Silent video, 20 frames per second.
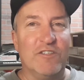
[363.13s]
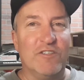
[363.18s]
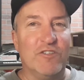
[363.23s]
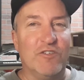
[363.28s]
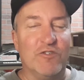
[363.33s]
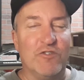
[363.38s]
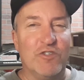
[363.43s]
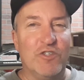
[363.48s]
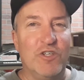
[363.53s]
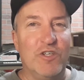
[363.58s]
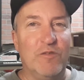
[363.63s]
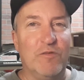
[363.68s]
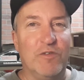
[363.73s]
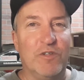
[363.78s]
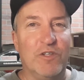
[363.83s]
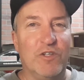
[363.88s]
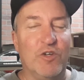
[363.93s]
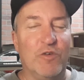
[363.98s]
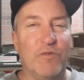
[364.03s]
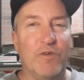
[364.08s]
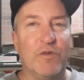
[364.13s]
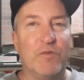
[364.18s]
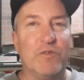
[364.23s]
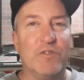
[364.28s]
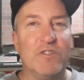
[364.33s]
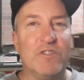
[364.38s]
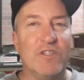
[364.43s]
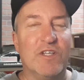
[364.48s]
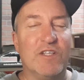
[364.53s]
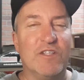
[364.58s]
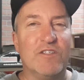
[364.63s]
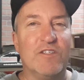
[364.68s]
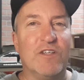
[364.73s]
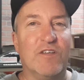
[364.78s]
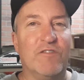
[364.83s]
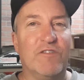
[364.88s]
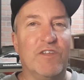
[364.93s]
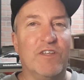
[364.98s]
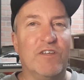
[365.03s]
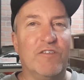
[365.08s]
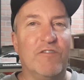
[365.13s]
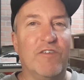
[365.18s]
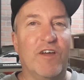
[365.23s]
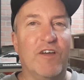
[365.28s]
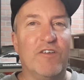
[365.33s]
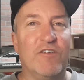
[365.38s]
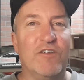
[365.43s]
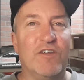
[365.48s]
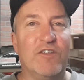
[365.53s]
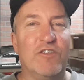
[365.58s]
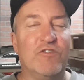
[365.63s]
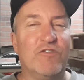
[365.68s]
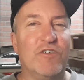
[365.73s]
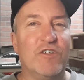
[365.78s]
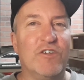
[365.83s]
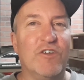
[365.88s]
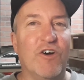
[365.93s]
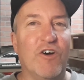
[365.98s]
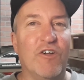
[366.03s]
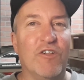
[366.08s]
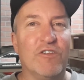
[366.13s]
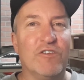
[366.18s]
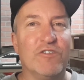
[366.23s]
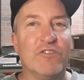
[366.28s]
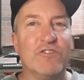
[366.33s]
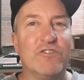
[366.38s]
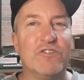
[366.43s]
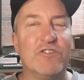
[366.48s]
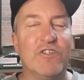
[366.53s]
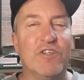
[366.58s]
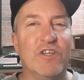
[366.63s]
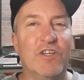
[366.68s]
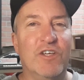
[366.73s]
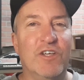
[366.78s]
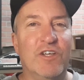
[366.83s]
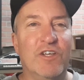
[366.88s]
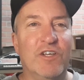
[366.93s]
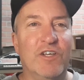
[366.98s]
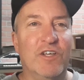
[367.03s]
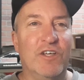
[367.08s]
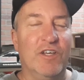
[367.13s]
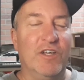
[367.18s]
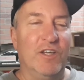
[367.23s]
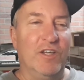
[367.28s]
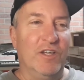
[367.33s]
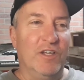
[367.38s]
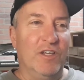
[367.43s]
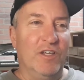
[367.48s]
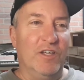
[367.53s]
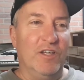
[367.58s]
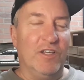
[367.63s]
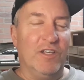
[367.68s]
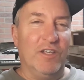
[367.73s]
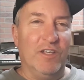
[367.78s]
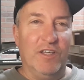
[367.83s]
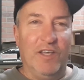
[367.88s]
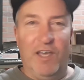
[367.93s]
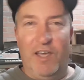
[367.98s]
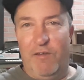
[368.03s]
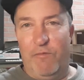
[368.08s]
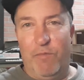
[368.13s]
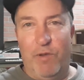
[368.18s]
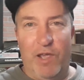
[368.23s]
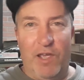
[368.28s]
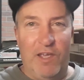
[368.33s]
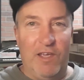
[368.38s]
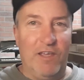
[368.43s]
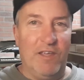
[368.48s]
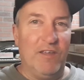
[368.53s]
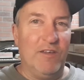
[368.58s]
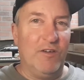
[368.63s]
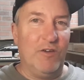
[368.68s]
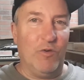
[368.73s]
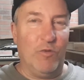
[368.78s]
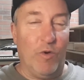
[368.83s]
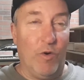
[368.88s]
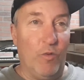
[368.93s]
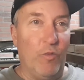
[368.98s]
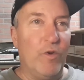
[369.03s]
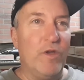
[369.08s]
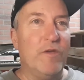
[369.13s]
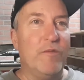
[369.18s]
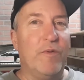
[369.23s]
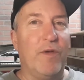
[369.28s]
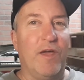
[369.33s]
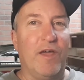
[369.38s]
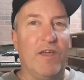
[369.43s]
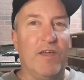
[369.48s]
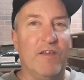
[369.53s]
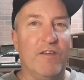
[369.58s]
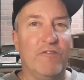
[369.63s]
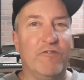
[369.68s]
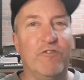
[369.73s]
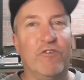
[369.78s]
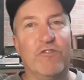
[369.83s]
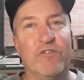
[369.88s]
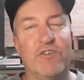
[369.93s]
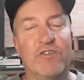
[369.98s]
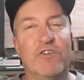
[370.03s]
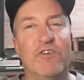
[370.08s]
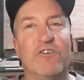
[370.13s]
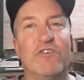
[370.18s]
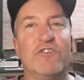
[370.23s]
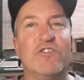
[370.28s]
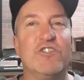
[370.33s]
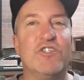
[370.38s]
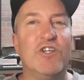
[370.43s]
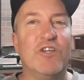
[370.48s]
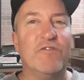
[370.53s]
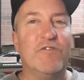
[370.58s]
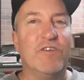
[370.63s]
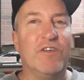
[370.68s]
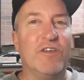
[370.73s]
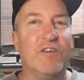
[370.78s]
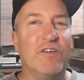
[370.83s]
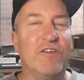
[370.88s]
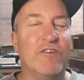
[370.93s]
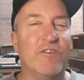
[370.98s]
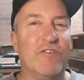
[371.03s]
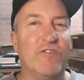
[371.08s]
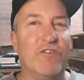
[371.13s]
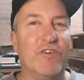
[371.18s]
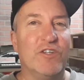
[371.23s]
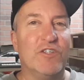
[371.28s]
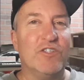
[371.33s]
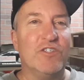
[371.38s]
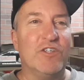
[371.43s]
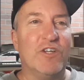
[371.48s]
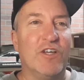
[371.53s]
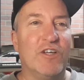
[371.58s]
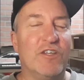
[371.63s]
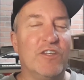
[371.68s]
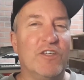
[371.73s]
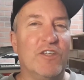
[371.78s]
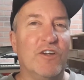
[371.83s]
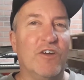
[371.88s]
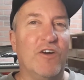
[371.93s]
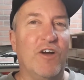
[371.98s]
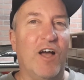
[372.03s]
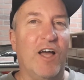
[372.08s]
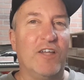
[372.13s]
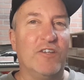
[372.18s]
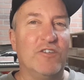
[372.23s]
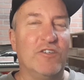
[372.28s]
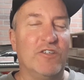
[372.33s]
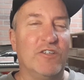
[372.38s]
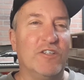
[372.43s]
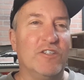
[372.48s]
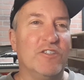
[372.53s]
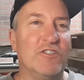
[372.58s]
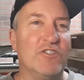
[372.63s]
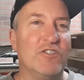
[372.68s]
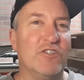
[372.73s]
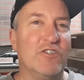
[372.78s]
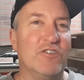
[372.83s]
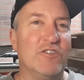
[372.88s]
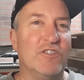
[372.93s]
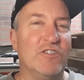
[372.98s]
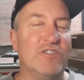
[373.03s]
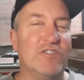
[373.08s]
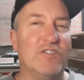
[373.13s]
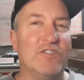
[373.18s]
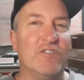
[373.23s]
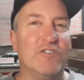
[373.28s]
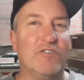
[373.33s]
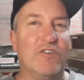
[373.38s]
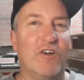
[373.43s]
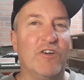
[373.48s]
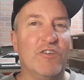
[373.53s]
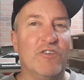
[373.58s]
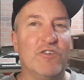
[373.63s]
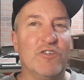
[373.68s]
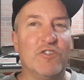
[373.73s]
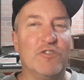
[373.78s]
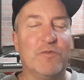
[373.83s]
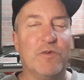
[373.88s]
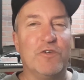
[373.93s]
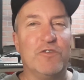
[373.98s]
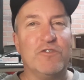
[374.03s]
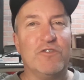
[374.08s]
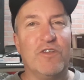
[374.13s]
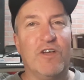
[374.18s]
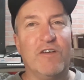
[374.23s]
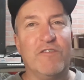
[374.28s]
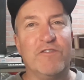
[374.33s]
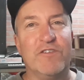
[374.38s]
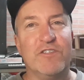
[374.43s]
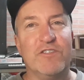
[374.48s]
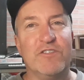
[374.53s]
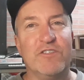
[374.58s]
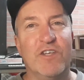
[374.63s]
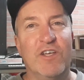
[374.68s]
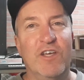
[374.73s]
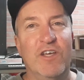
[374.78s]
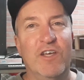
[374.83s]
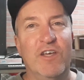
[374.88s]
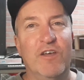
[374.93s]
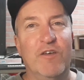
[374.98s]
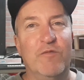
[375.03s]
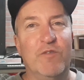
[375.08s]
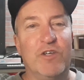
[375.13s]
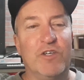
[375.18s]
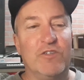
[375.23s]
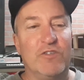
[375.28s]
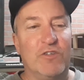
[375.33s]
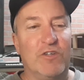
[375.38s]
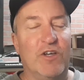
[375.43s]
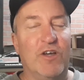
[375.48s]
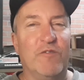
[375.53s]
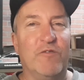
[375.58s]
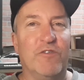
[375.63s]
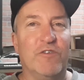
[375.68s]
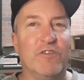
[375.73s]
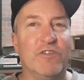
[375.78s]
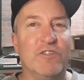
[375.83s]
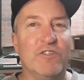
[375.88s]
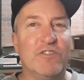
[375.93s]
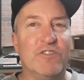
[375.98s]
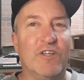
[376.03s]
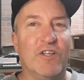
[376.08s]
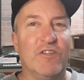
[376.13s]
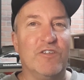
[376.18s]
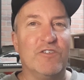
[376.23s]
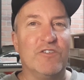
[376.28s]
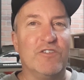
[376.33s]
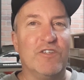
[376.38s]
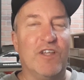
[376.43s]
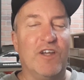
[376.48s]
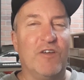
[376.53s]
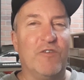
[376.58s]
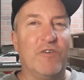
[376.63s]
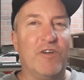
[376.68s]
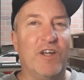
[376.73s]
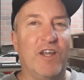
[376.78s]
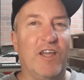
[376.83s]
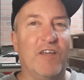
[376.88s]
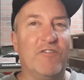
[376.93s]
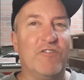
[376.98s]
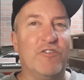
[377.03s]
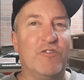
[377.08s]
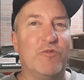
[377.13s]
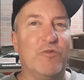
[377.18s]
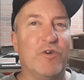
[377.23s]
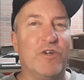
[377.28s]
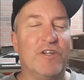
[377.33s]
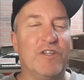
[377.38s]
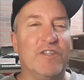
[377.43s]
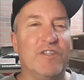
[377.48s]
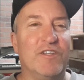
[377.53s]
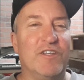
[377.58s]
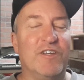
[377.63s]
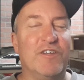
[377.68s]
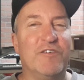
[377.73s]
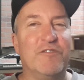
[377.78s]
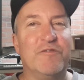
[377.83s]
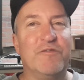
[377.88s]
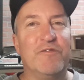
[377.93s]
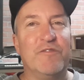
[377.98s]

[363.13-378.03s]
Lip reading: so cheaply. Nobody would send something valued at $3 and pay what we pay for return shipping, which, I took it and showed it to our U.S. Post Office because a couple of the sellers that I went after wanted the